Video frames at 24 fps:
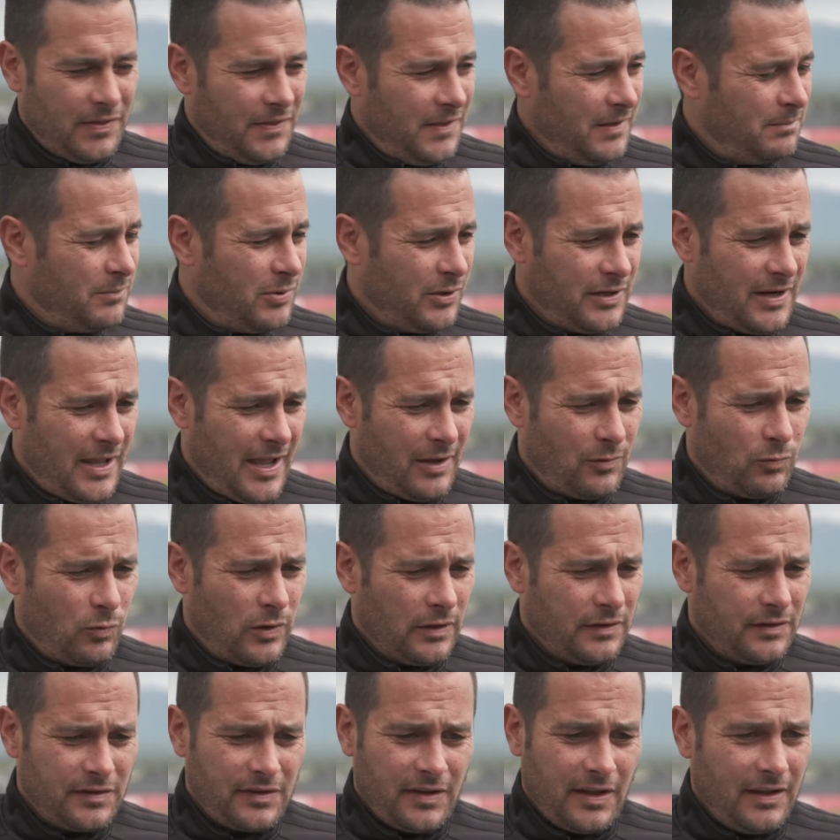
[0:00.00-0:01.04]
I think Putin had
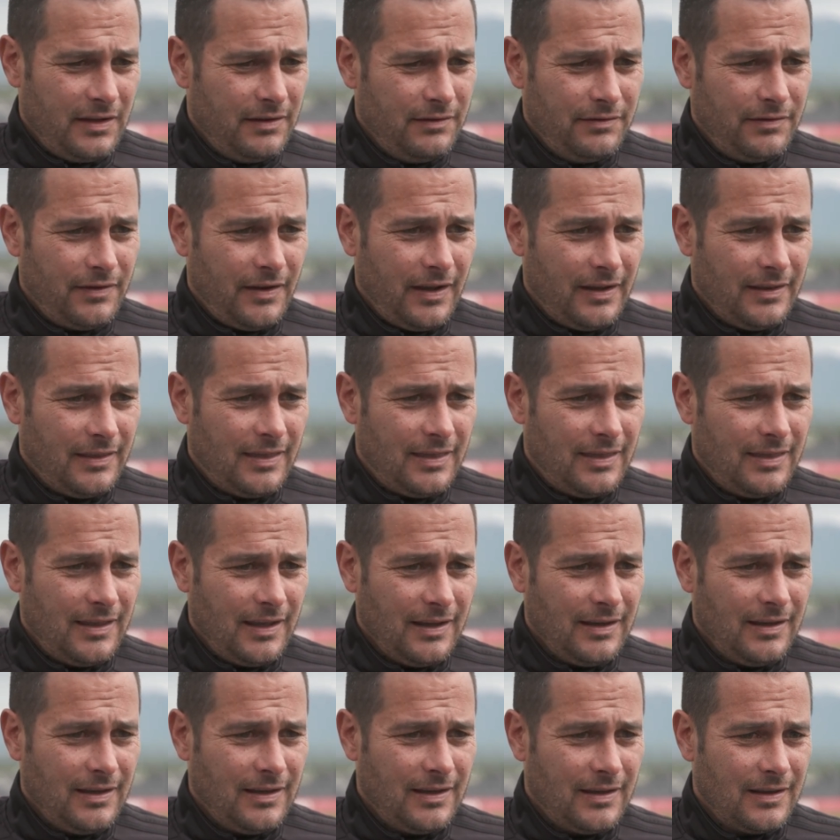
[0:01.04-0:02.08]
one save, I
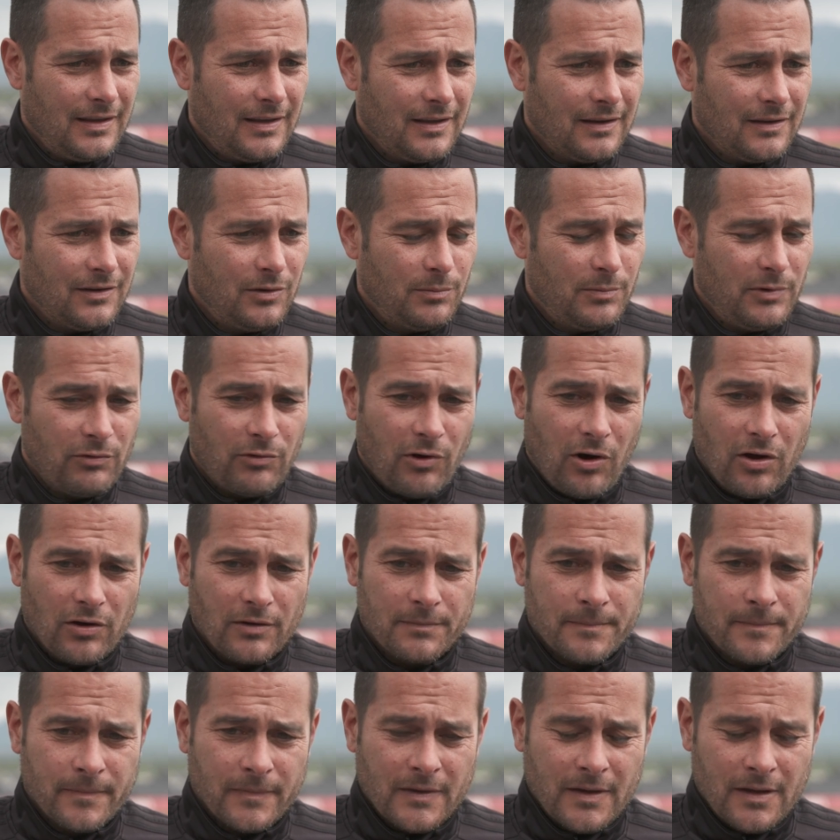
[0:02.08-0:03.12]
think, could be wrong
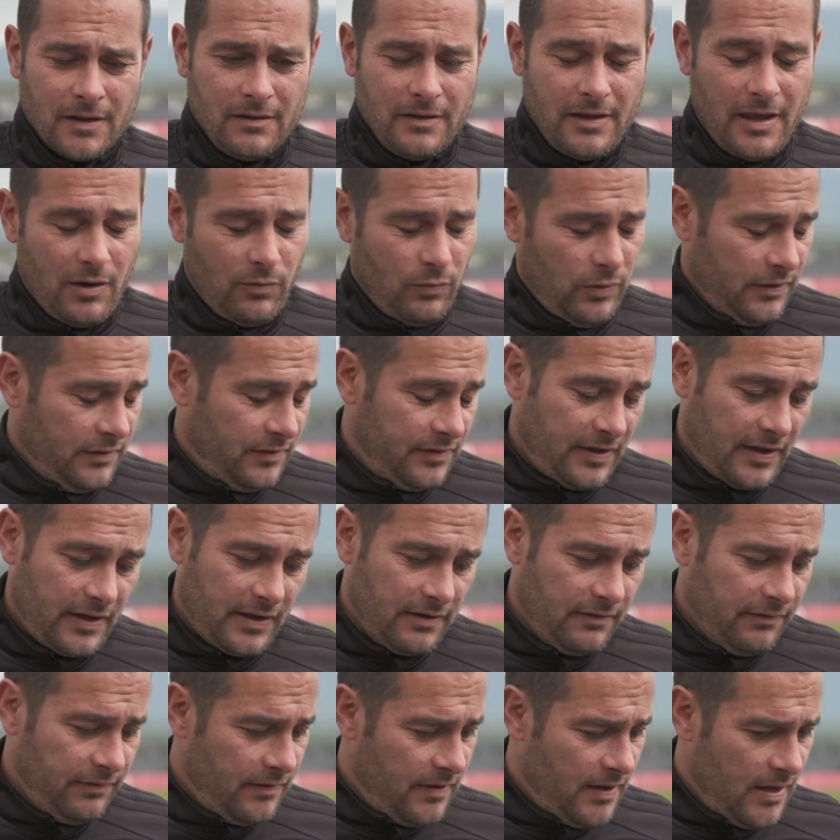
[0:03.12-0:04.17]
yeah, one
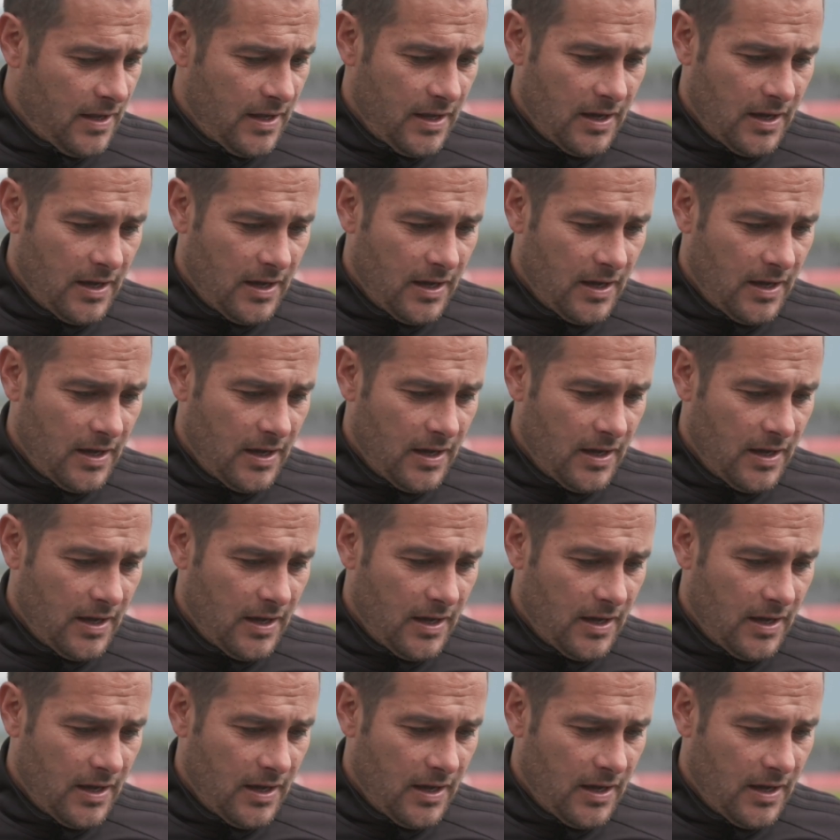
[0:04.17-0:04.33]
save.